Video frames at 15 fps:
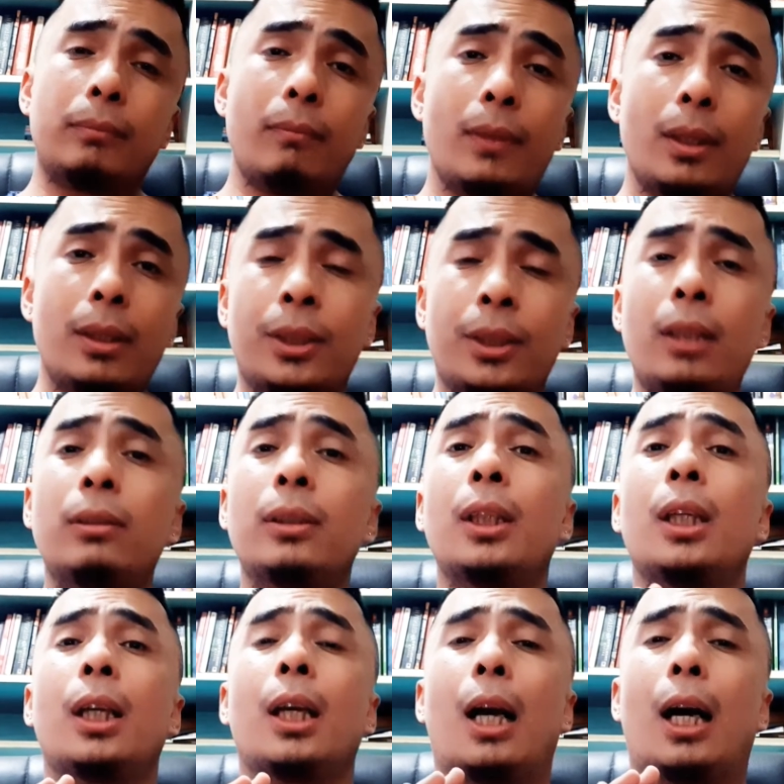So
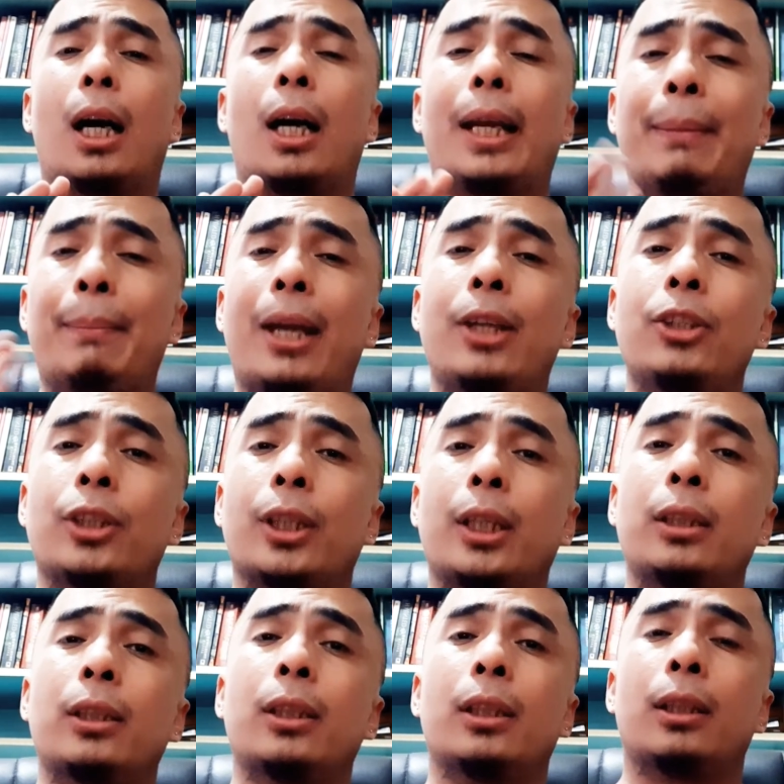
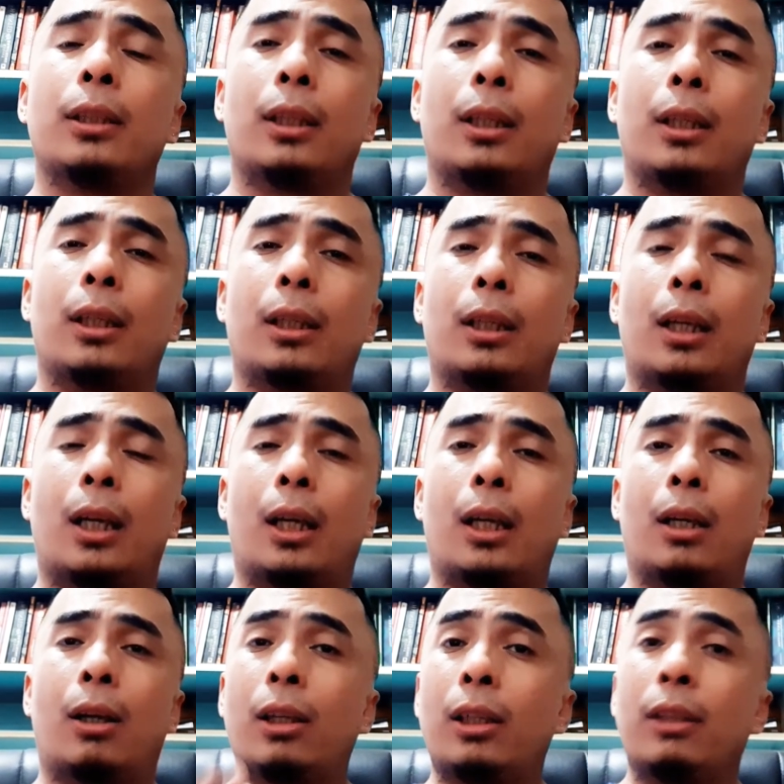imagine
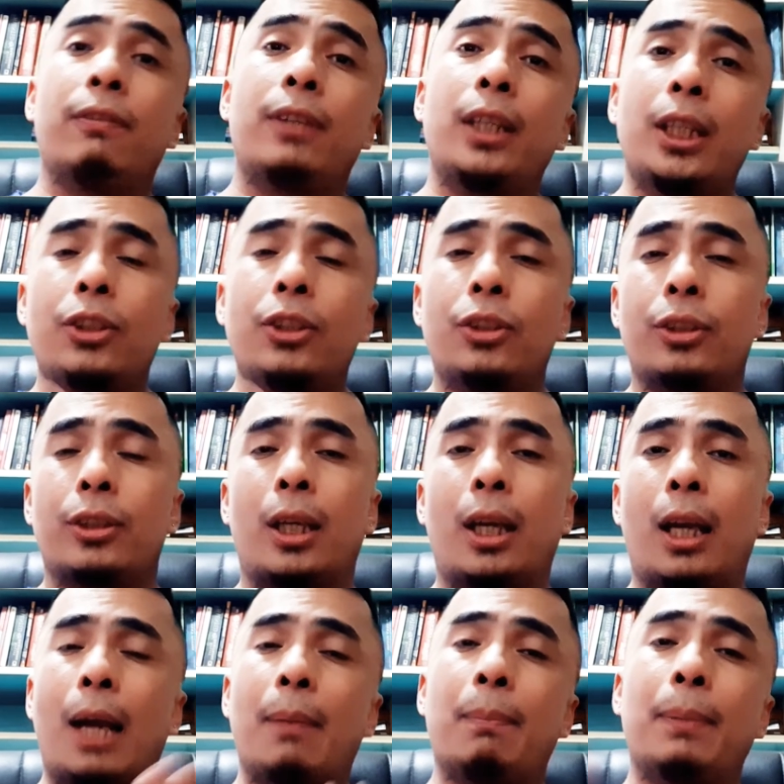all of these
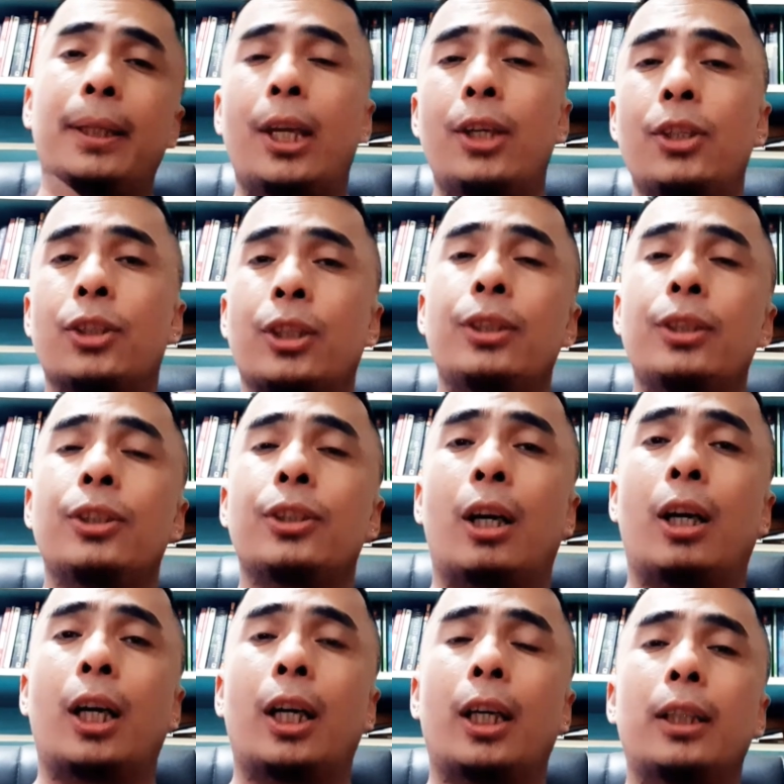applications
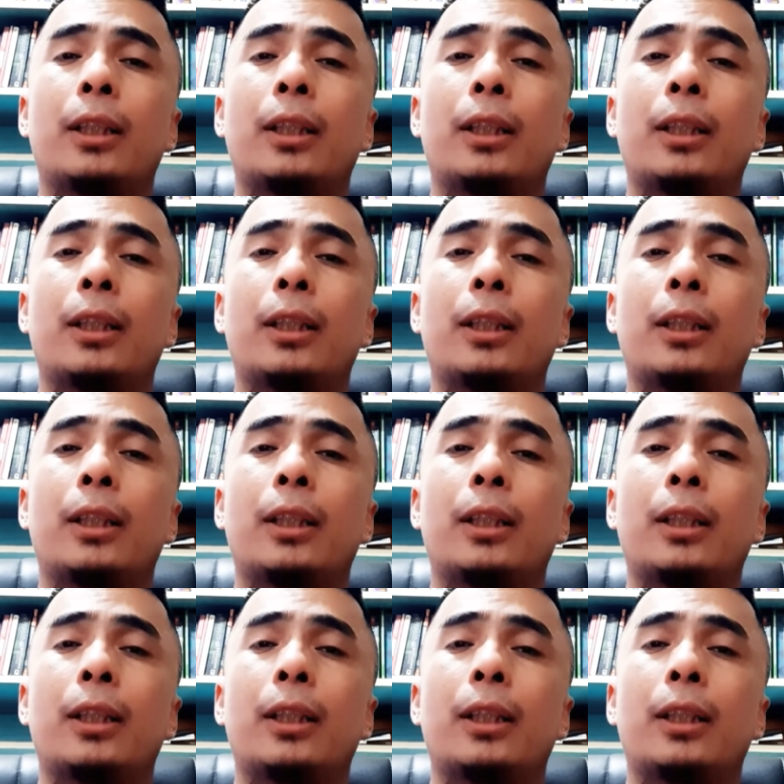are